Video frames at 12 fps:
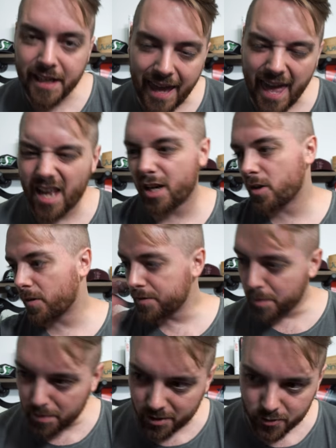and Canon. All
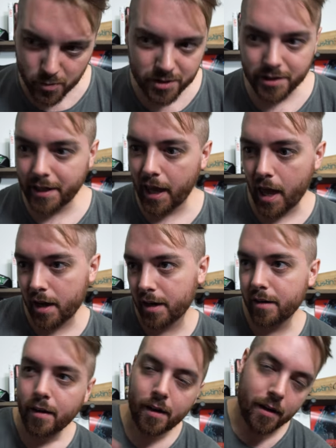these people are switching to
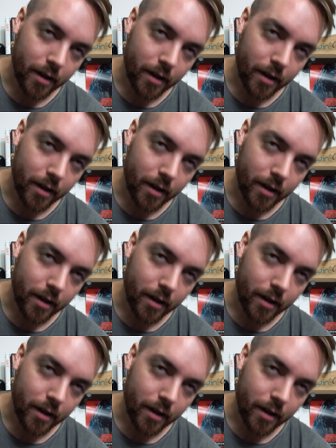Canon.